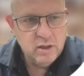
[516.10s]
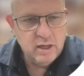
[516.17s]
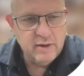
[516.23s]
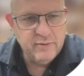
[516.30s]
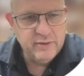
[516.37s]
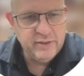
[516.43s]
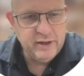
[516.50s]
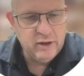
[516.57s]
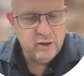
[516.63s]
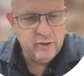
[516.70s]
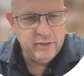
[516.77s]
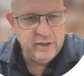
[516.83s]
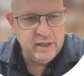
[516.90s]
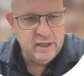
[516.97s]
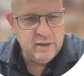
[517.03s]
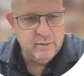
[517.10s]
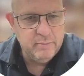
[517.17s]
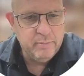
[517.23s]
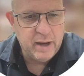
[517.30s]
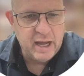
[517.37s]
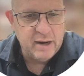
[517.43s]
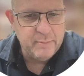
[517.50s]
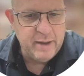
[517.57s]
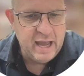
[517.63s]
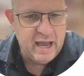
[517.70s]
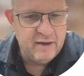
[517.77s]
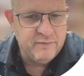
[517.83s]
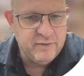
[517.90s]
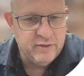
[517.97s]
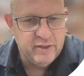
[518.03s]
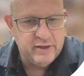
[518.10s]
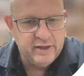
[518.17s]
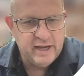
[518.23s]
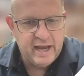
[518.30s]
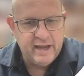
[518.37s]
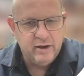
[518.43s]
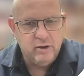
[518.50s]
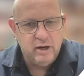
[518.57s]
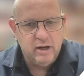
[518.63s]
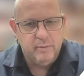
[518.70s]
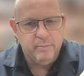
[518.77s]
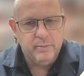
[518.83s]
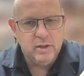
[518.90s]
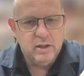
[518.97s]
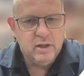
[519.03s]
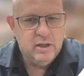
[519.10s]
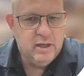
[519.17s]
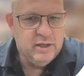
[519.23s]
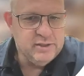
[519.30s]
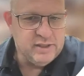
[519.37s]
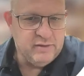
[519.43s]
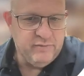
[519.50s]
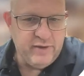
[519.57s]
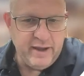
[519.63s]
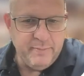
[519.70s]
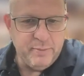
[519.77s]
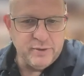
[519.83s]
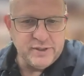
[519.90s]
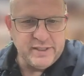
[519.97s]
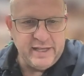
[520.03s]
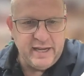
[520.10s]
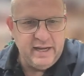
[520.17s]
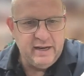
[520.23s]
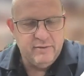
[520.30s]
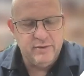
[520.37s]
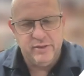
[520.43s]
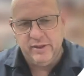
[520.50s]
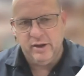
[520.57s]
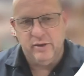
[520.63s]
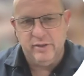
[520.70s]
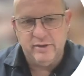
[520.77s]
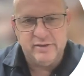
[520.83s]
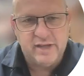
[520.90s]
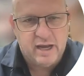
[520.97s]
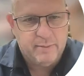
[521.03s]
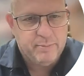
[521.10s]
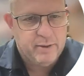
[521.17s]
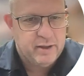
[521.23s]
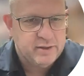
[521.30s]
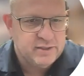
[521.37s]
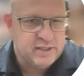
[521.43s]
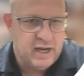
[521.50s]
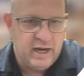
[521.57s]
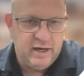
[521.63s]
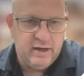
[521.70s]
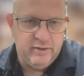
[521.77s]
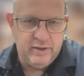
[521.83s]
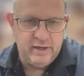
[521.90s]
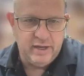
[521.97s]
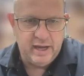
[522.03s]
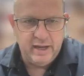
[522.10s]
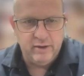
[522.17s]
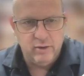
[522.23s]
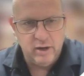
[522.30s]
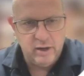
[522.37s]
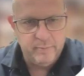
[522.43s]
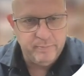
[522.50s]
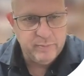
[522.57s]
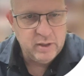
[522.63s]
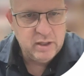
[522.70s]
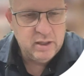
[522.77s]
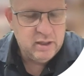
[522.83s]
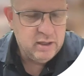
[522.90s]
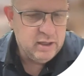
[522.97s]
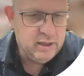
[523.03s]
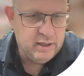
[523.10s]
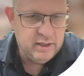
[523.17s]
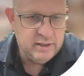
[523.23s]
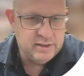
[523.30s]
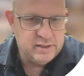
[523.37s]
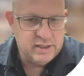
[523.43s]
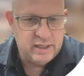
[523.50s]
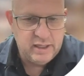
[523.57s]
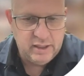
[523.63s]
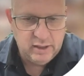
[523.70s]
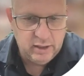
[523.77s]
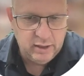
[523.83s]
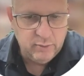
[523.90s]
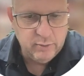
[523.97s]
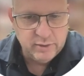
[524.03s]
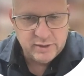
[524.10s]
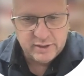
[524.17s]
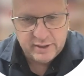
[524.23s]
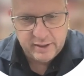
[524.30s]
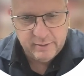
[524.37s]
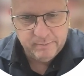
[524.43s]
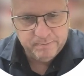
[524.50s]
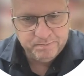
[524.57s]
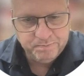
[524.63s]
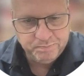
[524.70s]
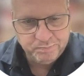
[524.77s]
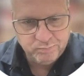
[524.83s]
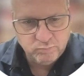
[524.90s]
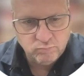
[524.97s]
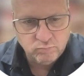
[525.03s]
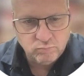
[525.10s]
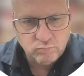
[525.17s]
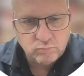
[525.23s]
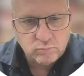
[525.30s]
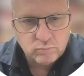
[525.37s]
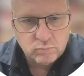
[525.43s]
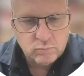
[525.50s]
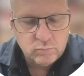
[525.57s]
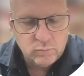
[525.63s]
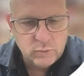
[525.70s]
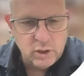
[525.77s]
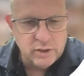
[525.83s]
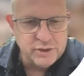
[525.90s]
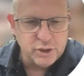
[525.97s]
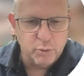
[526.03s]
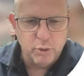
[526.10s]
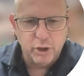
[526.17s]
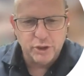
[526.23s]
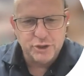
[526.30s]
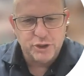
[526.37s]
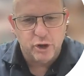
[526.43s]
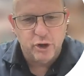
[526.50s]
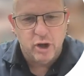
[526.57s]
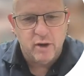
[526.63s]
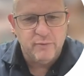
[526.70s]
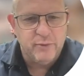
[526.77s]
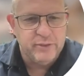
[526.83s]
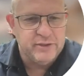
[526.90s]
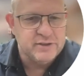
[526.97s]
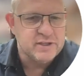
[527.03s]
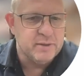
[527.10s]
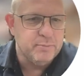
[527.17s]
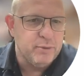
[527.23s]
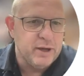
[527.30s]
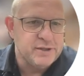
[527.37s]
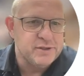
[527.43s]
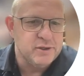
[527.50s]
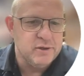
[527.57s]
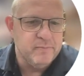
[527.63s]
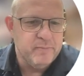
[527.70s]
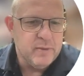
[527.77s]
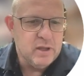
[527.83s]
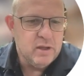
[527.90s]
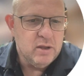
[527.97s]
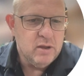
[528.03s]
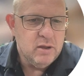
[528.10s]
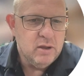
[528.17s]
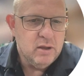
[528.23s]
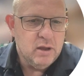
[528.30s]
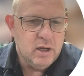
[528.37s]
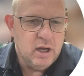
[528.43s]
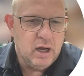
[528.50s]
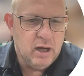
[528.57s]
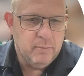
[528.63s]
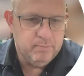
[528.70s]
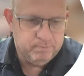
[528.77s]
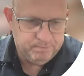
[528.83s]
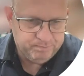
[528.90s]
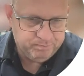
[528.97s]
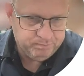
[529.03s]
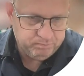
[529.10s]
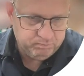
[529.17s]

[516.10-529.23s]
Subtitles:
Everything on the bottom half of the diagram is in vapor state. Everything on the top side of the diagram is in liquid state. So we're going to start off with this compressor right